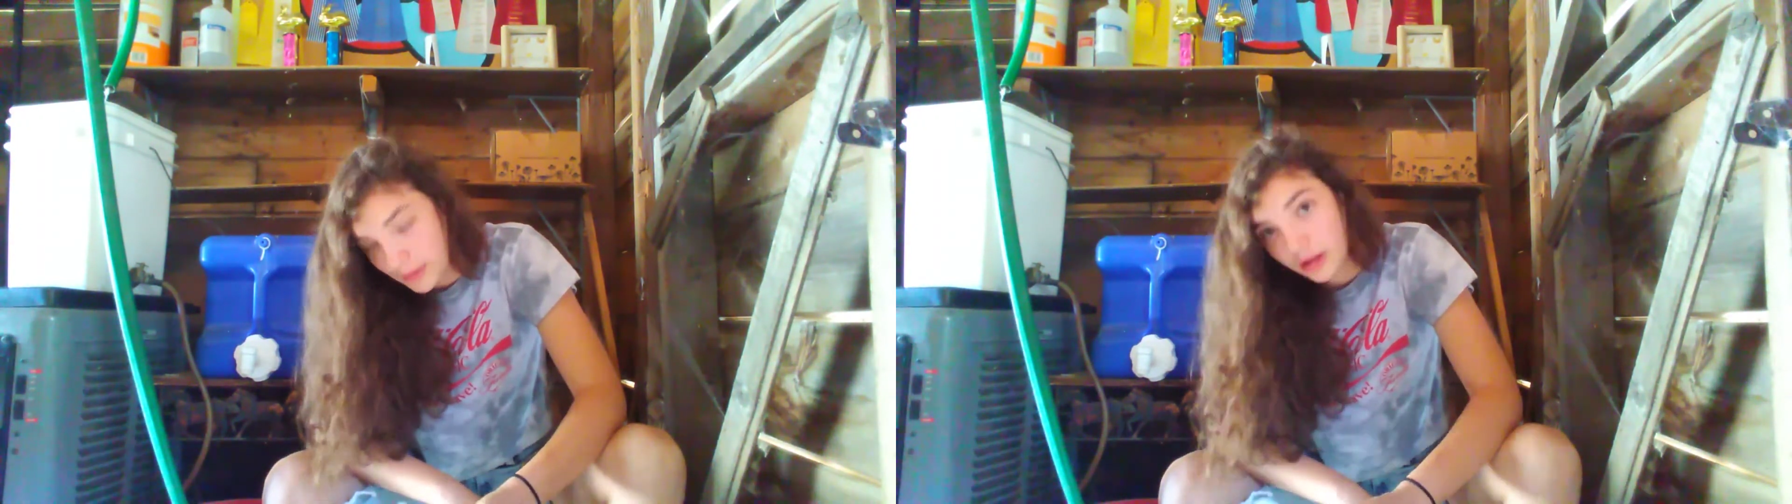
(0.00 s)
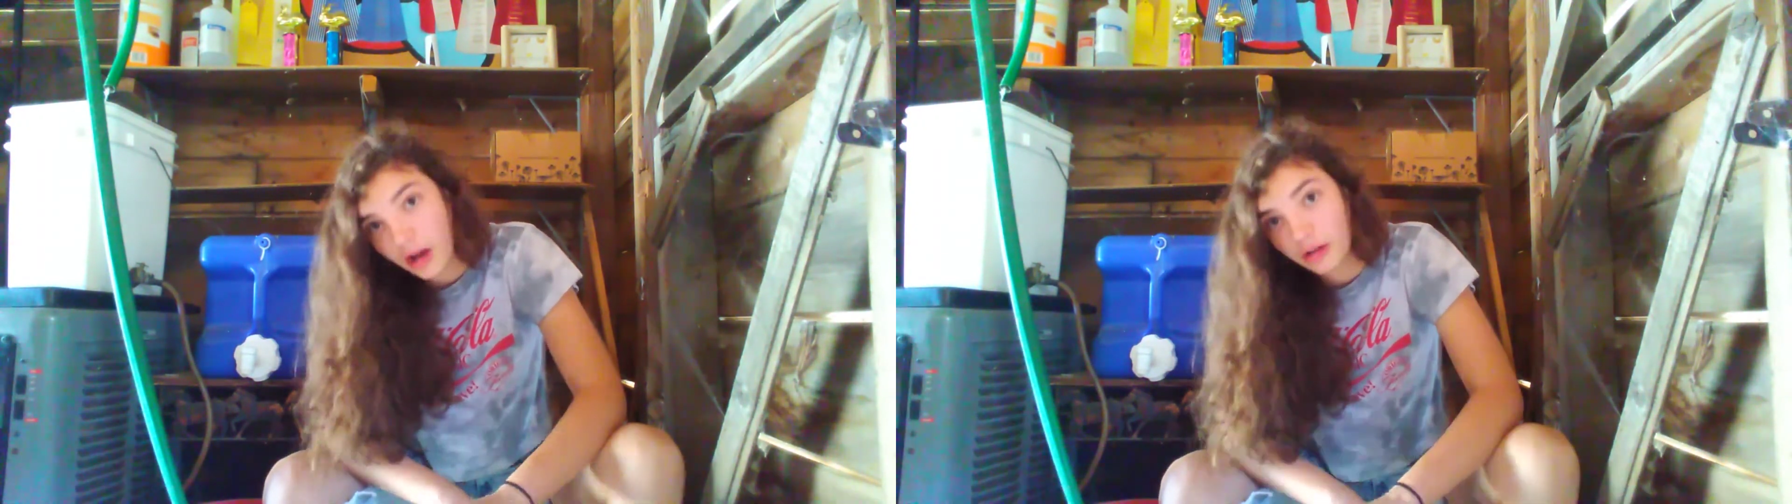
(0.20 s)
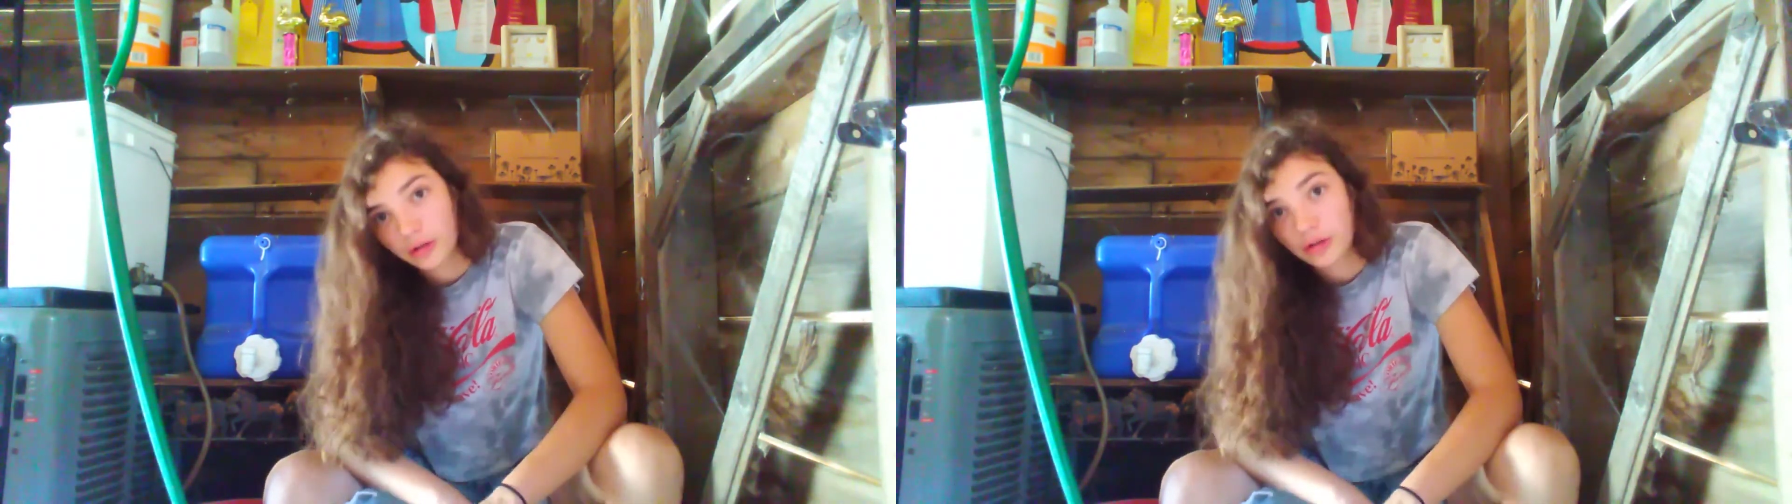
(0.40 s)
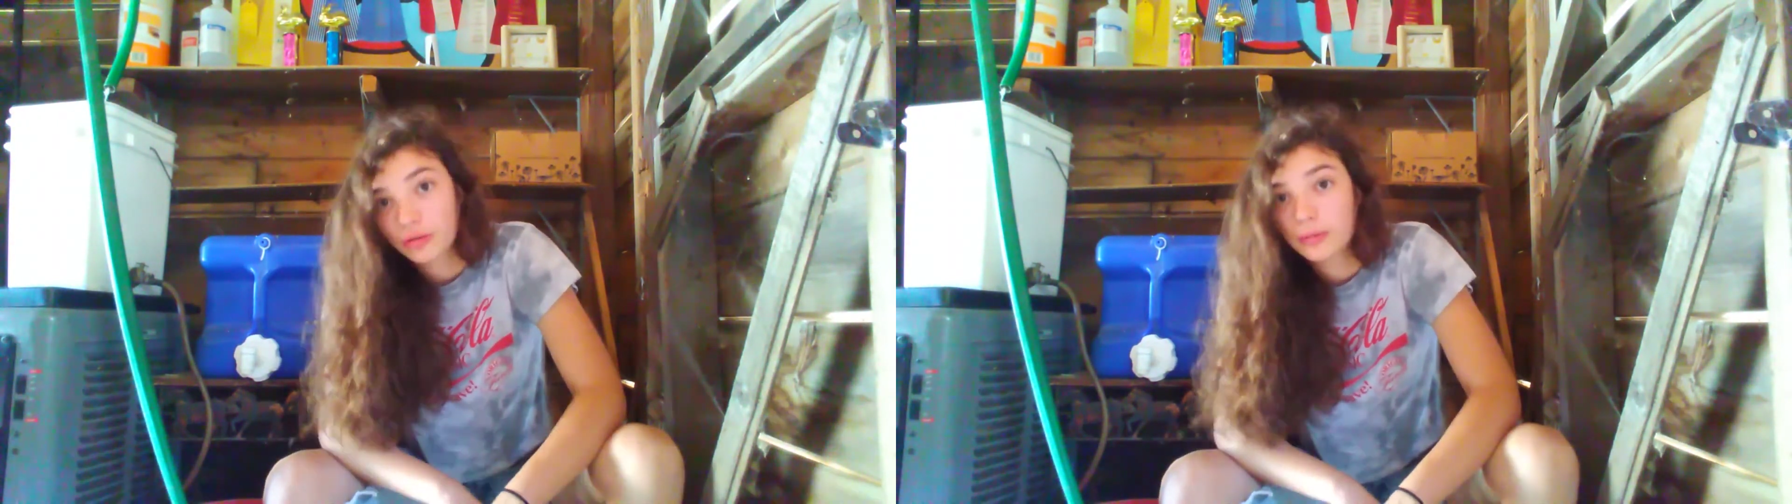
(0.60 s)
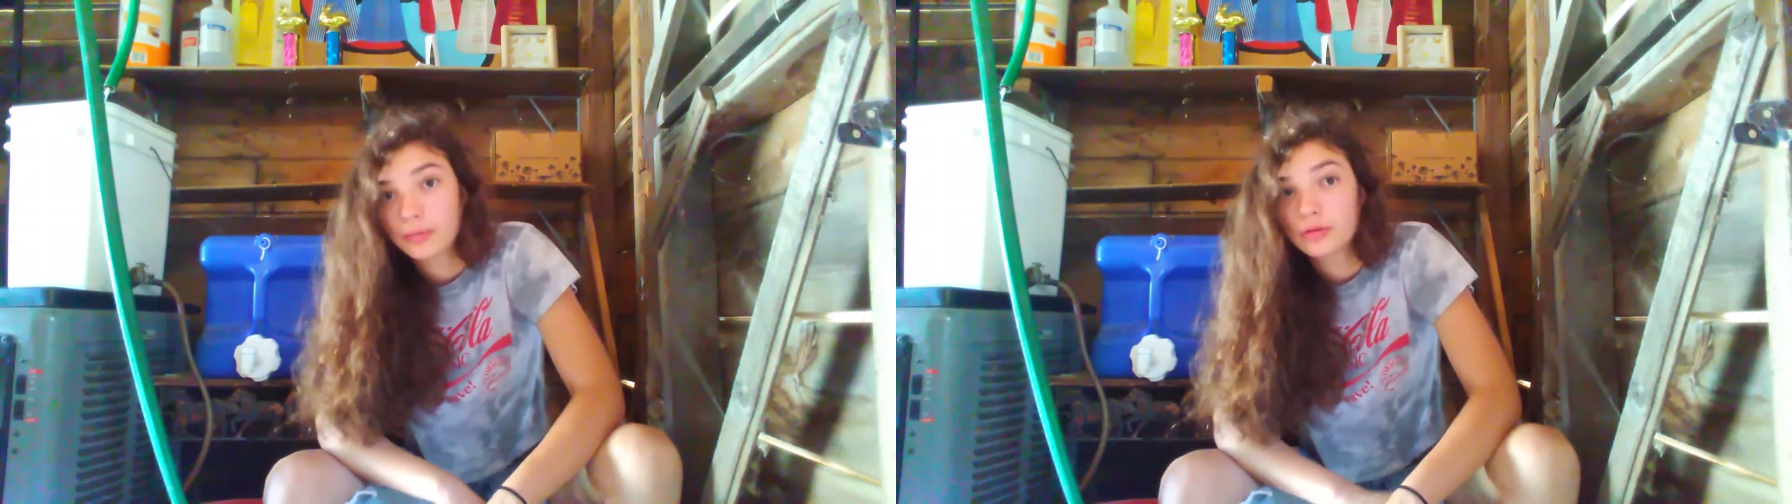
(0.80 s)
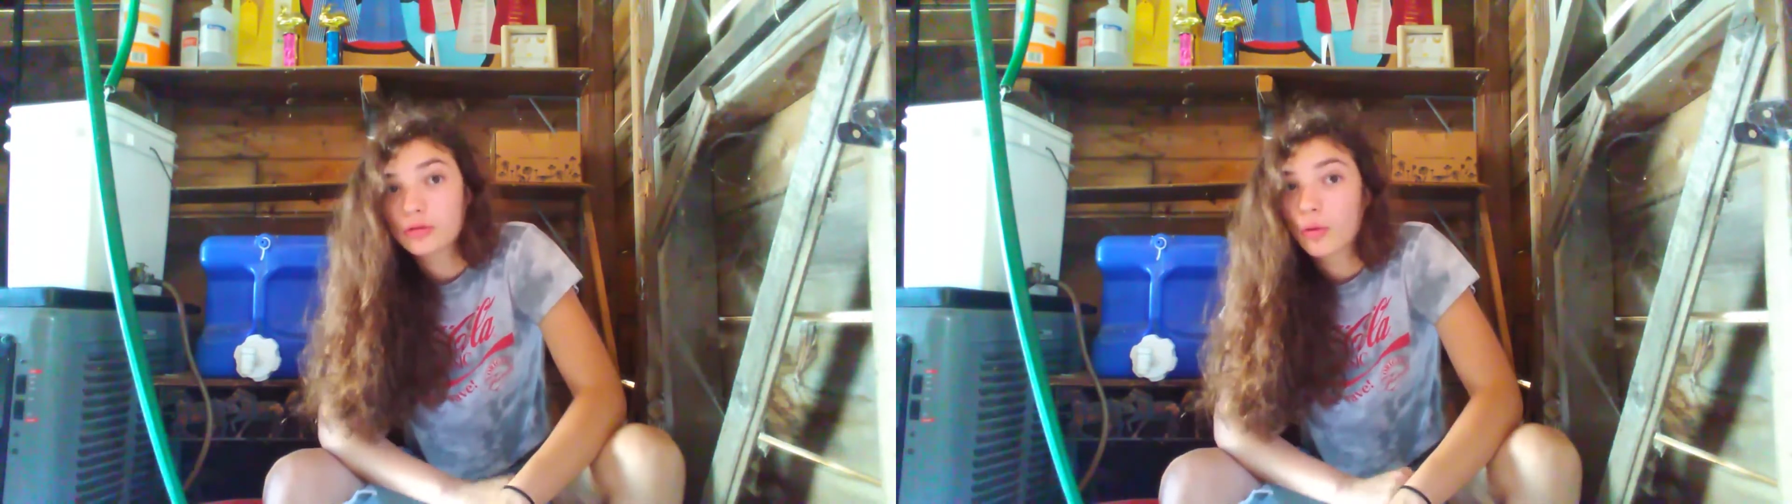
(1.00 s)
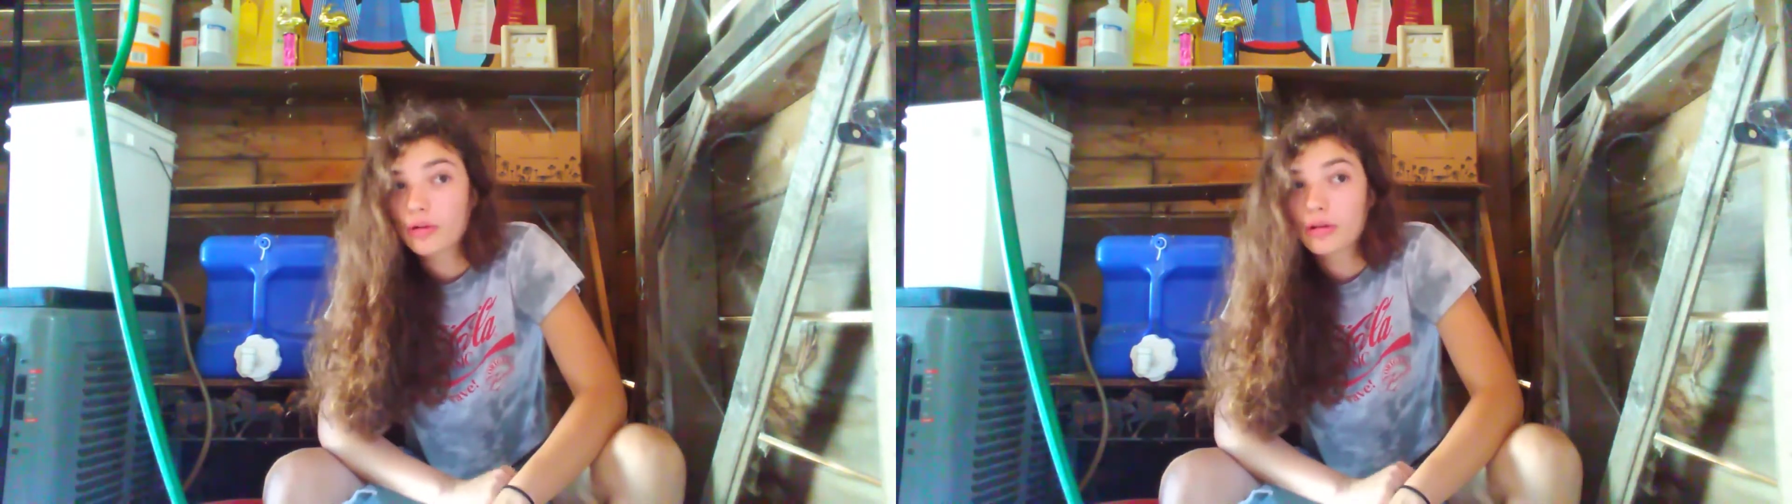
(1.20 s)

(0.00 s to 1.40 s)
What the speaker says: Colors, 3 blue torts